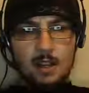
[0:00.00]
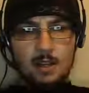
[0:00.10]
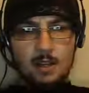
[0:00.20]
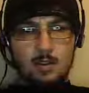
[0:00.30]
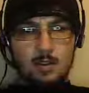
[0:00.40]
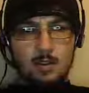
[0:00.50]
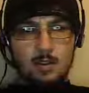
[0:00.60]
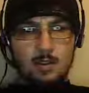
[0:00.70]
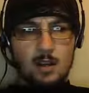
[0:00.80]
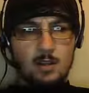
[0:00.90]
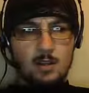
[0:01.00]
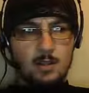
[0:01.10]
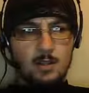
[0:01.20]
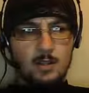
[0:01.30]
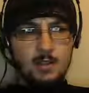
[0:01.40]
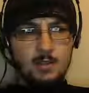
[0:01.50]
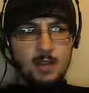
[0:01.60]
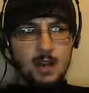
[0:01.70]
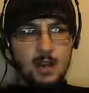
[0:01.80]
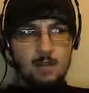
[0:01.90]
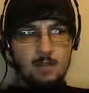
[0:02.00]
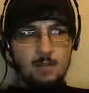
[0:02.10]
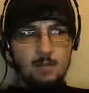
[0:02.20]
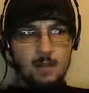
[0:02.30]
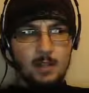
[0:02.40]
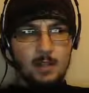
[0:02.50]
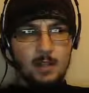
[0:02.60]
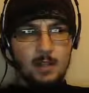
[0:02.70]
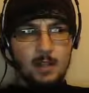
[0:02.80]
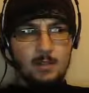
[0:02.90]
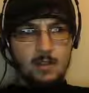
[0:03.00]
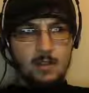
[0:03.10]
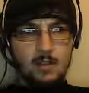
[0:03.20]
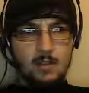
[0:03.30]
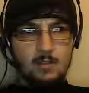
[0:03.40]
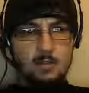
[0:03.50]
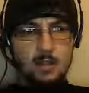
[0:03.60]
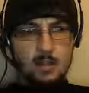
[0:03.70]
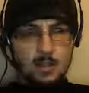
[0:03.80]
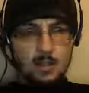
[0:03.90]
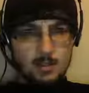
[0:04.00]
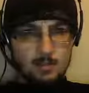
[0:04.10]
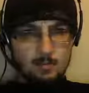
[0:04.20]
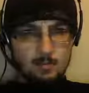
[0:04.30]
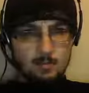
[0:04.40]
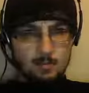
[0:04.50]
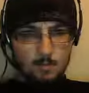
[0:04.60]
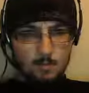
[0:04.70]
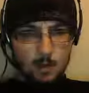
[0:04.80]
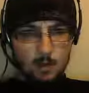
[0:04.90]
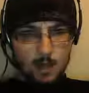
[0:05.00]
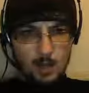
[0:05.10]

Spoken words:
and the earliest documents that we have are from like the 11th century. Oh, that's more